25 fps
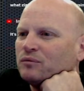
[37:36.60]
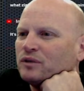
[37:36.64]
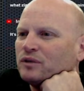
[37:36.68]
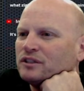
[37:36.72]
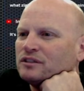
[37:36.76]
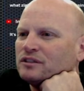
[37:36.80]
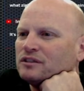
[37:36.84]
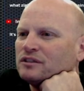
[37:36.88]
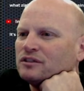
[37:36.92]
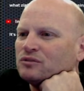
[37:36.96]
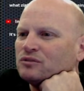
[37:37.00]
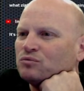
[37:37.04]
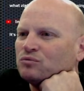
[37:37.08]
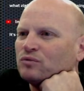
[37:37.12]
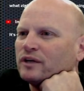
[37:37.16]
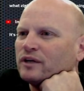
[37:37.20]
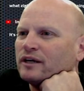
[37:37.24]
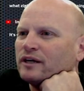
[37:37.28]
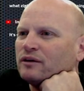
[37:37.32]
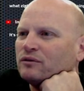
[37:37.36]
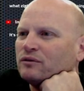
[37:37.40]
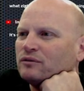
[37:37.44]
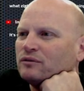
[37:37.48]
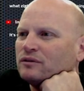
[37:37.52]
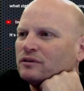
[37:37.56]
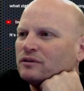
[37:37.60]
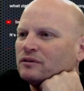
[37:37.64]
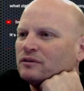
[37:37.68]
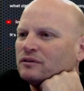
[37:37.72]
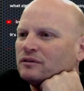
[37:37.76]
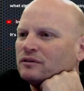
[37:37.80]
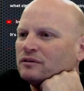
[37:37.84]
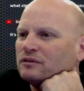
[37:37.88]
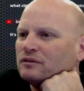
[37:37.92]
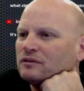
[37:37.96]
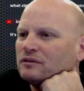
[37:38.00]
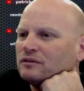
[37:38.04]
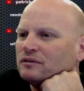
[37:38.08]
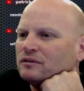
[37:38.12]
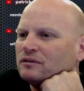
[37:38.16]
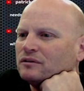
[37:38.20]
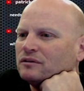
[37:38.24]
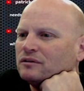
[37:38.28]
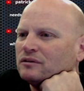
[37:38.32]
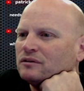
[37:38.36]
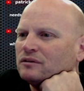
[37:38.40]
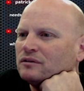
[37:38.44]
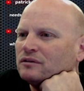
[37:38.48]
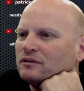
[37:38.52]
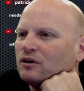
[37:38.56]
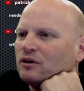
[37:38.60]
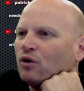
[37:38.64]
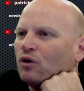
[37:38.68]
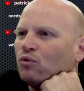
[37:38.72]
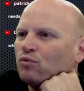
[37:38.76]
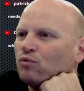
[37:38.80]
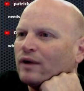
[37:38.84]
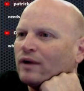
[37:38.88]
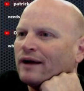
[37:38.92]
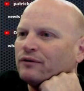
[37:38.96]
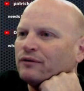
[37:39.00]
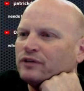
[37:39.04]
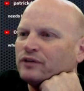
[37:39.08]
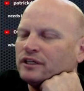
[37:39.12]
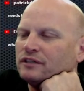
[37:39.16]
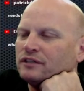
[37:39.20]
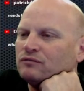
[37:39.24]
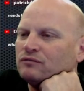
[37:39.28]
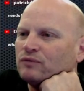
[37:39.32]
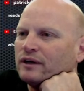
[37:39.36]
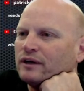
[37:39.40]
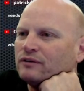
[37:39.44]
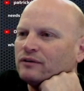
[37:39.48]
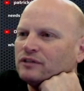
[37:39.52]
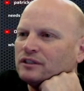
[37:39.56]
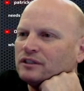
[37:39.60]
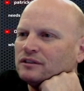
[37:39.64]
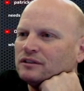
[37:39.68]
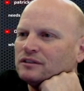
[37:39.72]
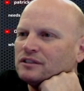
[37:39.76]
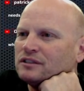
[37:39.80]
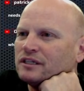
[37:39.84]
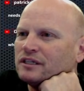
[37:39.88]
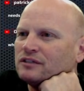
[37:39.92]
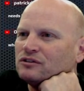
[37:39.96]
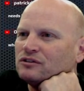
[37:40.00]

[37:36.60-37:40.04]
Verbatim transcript: what's this round Oh, rounding, rounding the